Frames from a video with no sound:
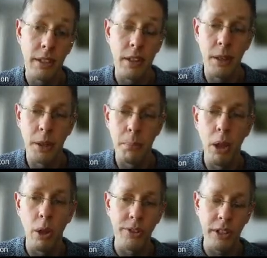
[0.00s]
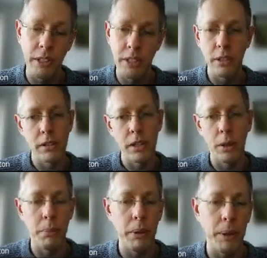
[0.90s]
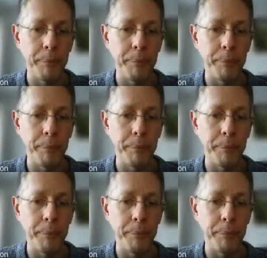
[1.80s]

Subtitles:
that the plot is still sloping.